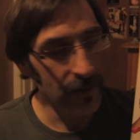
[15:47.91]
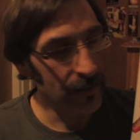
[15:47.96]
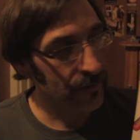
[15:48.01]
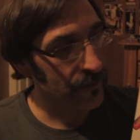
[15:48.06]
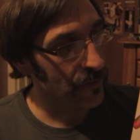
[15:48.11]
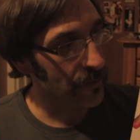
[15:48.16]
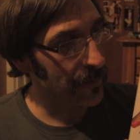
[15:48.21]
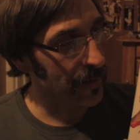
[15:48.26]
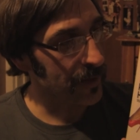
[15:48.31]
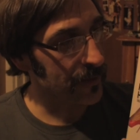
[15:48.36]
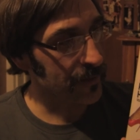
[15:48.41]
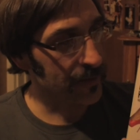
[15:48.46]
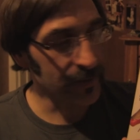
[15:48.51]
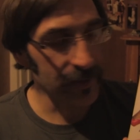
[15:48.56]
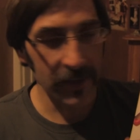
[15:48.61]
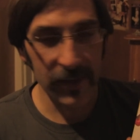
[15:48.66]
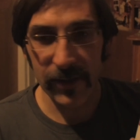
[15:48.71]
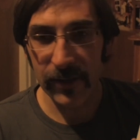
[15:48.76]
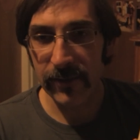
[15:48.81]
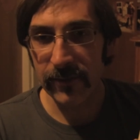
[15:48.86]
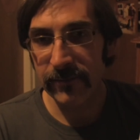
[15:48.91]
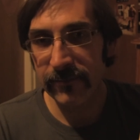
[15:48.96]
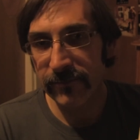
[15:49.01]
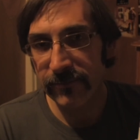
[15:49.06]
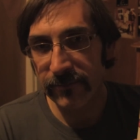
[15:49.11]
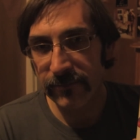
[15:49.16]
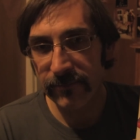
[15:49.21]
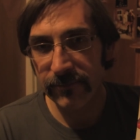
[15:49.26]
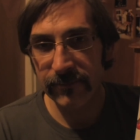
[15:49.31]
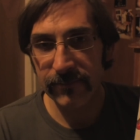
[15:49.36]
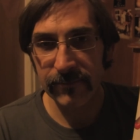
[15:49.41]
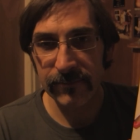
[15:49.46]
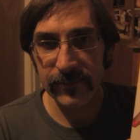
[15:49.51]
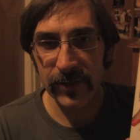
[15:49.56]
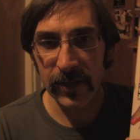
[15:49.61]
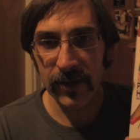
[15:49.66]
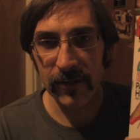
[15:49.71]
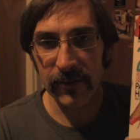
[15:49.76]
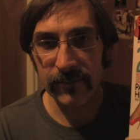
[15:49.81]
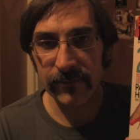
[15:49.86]
So basically,
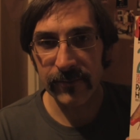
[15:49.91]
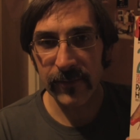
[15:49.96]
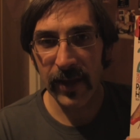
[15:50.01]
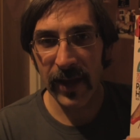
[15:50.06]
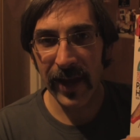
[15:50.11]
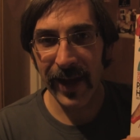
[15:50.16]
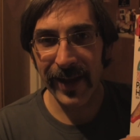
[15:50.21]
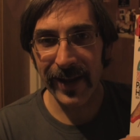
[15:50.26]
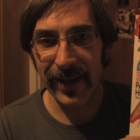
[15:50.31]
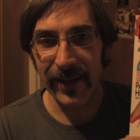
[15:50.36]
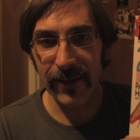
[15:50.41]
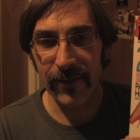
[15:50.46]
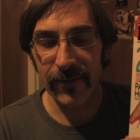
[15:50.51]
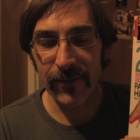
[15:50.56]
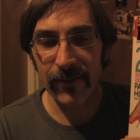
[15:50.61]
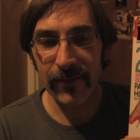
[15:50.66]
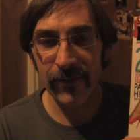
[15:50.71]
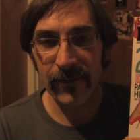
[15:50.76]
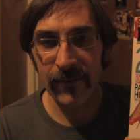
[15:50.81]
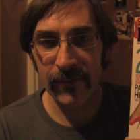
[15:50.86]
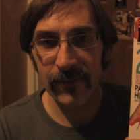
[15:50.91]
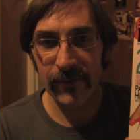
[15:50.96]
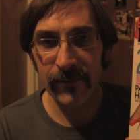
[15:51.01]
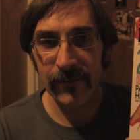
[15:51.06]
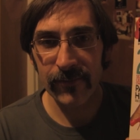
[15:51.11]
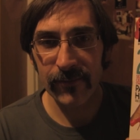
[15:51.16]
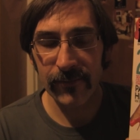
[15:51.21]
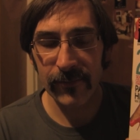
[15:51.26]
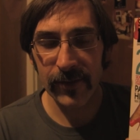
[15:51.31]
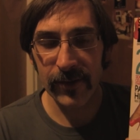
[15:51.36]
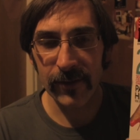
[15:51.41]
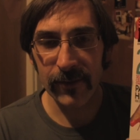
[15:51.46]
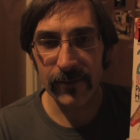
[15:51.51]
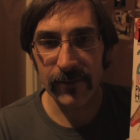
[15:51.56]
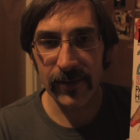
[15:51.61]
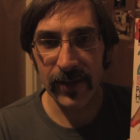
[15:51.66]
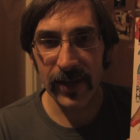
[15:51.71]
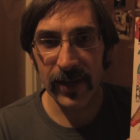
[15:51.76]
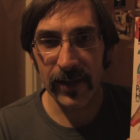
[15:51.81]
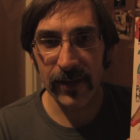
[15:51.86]
you know, 80s, you know,
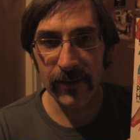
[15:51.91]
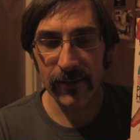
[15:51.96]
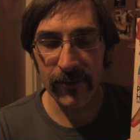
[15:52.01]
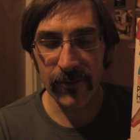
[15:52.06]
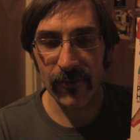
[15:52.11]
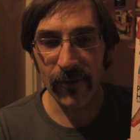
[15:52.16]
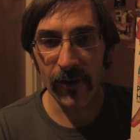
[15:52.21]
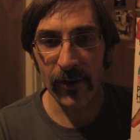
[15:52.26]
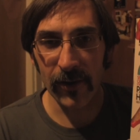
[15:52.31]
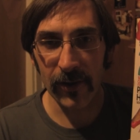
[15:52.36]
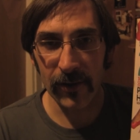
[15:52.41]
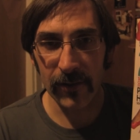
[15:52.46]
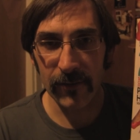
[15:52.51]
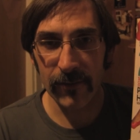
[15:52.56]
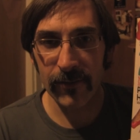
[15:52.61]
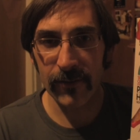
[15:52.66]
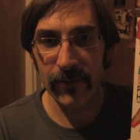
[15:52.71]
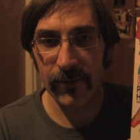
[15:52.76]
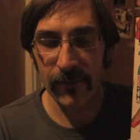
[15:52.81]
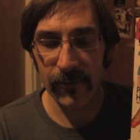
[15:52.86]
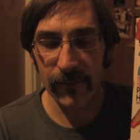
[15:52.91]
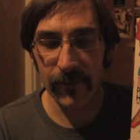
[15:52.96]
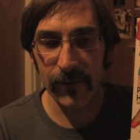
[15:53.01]
teen stars